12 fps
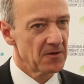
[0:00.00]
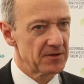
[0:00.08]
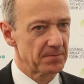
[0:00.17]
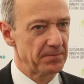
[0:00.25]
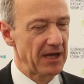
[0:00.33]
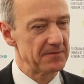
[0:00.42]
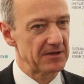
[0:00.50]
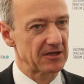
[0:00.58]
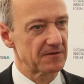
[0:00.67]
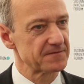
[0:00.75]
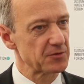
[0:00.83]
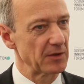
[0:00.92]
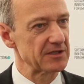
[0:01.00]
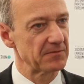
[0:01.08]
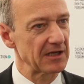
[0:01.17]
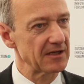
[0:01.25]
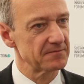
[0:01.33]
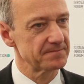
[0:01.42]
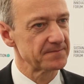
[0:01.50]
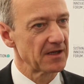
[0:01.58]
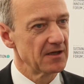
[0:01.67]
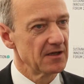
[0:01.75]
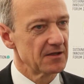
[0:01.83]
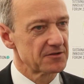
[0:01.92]
with a payback of 20 million.
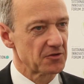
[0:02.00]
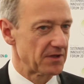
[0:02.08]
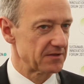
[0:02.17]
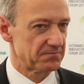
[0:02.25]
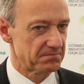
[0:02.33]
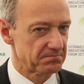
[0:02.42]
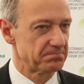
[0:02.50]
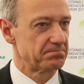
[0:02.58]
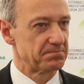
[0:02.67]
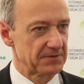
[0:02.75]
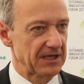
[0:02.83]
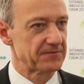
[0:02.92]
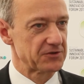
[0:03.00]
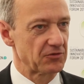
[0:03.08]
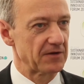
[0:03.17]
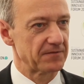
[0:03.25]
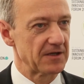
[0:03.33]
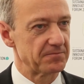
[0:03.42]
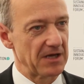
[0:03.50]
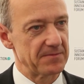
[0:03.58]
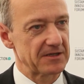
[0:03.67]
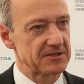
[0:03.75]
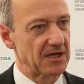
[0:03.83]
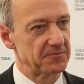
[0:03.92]
So that gives you roughly a
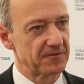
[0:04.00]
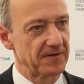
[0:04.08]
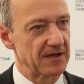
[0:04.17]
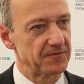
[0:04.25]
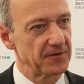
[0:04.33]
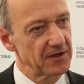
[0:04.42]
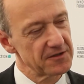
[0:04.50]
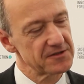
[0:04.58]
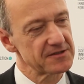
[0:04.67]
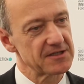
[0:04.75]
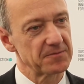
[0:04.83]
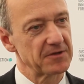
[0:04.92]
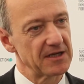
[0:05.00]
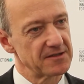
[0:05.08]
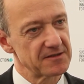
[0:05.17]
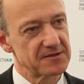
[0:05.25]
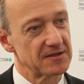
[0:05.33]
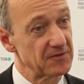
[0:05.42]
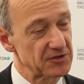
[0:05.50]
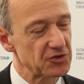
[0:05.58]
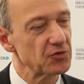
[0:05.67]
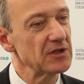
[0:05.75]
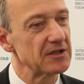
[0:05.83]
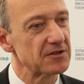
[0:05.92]
payback time of 5 years, in some cases even
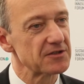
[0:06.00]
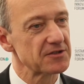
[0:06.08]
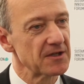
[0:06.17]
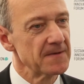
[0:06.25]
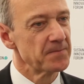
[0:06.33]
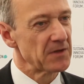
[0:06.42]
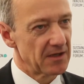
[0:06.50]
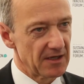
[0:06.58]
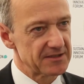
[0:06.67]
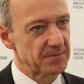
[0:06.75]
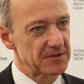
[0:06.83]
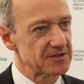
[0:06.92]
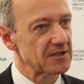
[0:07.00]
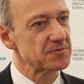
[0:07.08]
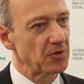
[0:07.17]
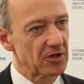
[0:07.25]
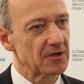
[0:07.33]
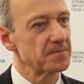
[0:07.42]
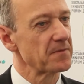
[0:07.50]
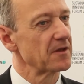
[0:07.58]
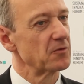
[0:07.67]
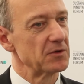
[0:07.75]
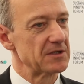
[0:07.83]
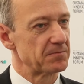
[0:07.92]
3 years. It's a business model.
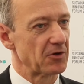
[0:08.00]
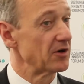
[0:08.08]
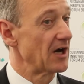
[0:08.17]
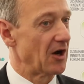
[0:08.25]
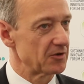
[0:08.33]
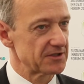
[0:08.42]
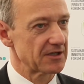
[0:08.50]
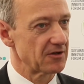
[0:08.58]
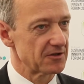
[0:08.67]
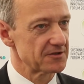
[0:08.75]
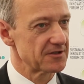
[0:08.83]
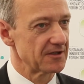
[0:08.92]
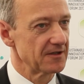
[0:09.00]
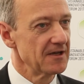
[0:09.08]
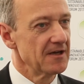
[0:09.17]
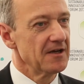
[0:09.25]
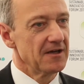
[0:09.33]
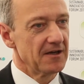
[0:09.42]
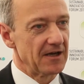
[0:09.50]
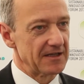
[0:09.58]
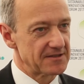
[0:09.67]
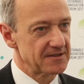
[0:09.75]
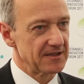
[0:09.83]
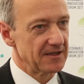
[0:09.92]
We deploy our technology
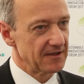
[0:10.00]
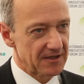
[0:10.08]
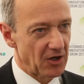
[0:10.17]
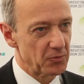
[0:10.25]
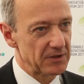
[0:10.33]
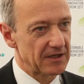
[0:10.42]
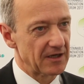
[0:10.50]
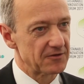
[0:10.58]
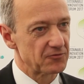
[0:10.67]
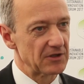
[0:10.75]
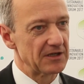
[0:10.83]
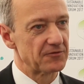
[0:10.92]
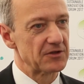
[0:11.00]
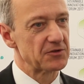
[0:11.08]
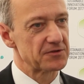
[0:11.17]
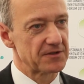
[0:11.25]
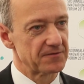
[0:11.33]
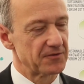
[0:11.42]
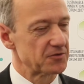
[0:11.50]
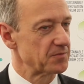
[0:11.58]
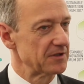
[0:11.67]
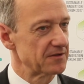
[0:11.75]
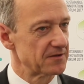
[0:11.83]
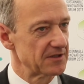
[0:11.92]
and see how we can really reduce the
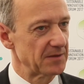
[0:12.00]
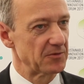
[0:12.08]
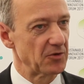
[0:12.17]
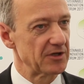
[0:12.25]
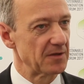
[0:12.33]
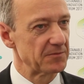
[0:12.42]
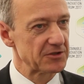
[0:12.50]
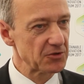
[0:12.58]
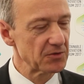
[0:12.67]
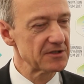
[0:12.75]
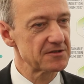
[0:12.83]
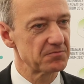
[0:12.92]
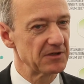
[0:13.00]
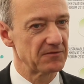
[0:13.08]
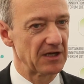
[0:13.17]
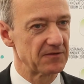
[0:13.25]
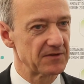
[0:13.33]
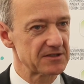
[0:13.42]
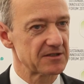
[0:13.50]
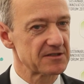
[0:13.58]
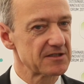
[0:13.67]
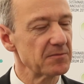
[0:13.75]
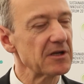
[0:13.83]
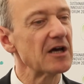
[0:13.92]
footprint, number one. Number two is we invest a
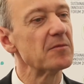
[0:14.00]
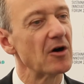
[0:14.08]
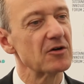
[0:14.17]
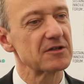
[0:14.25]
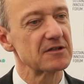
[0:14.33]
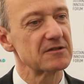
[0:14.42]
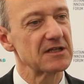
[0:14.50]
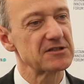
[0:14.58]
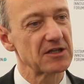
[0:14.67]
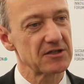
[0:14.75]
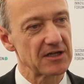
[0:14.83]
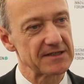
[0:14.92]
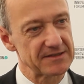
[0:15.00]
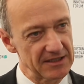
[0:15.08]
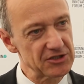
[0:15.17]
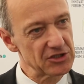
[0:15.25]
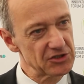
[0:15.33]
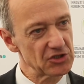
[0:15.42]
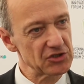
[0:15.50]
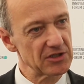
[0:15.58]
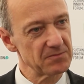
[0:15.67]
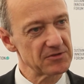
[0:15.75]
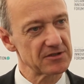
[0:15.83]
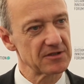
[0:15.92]
similar amount in decentralized energy
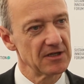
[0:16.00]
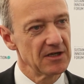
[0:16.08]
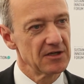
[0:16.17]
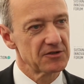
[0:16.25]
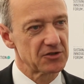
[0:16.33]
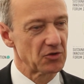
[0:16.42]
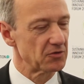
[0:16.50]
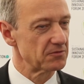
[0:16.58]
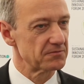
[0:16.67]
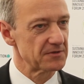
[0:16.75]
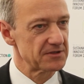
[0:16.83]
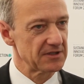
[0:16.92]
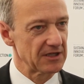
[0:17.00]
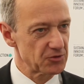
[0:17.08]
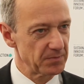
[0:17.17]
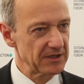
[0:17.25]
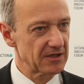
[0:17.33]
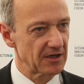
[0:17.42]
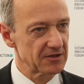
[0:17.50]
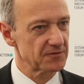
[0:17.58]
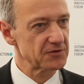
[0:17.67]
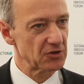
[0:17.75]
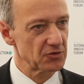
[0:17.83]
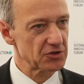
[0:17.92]
systems, so CHP kind of
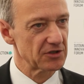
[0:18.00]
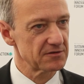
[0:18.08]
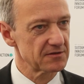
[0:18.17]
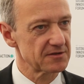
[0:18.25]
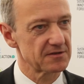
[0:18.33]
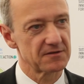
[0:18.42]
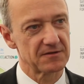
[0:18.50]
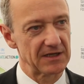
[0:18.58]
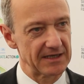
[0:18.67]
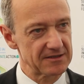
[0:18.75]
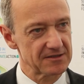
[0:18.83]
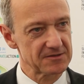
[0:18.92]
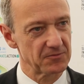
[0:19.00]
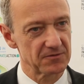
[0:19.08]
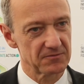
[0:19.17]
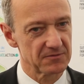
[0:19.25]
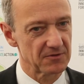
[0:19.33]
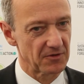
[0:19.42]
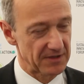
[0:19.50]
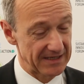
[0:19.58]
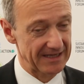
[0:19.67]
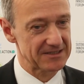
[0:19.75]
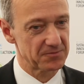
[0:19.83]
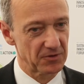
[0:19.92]
solutions. The latest one or the
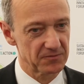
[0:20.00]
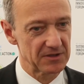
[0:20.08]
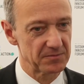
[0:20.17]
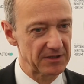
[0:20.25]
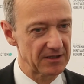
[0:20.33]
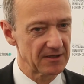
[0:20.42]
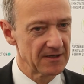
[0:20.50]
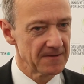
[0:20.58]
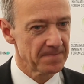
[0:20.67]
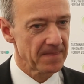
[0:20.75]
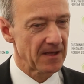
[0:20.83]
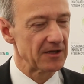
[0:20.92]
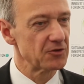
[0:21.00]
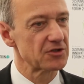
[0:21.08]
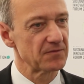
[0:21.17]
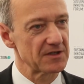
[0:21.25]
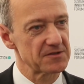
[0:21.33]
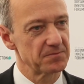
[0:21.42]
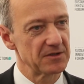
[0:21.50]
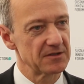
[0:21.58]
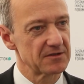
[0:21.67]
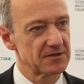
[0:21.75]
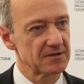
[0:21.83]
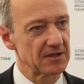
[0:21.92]
next one will be a huge
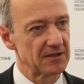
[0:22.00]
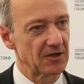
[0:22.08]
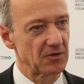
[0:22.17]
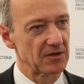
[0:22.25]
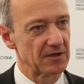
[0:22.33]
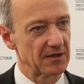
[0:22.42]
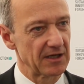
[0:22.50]
investment in our